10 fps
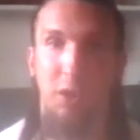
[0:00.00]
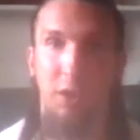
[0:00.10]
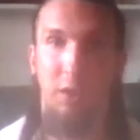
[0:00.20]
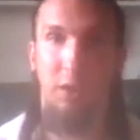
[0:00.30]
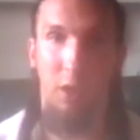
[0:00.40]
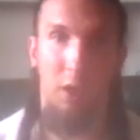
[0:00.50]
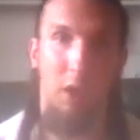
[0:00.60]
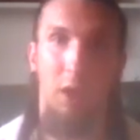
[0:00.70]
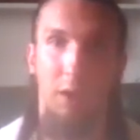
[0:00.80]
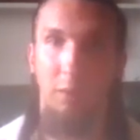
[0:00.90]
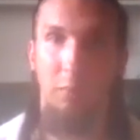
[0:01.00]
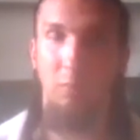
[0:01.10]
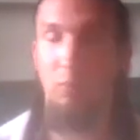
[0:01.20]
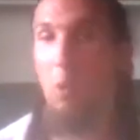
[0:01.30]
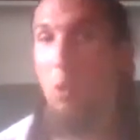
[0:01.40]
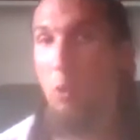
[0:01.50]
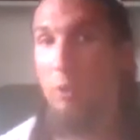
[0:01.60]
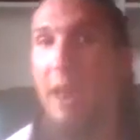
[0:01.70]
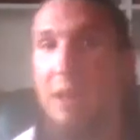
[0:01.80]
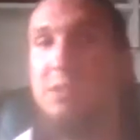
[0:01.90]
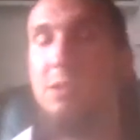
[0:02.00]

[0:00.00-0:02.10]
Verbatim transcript: uh, more or less.